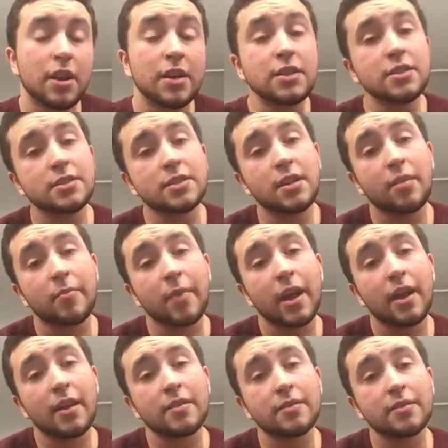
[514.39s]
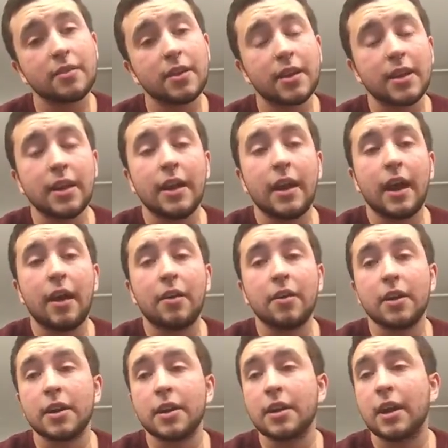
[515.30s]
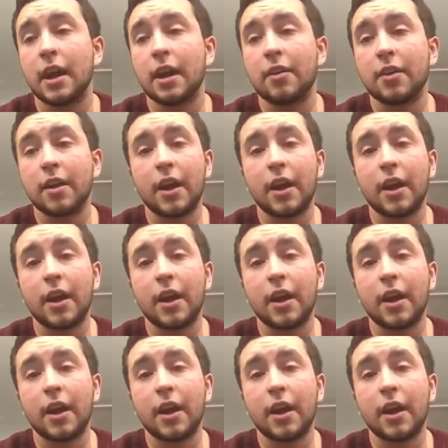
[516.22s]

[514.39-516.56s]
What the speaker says: I just did a mask like an hour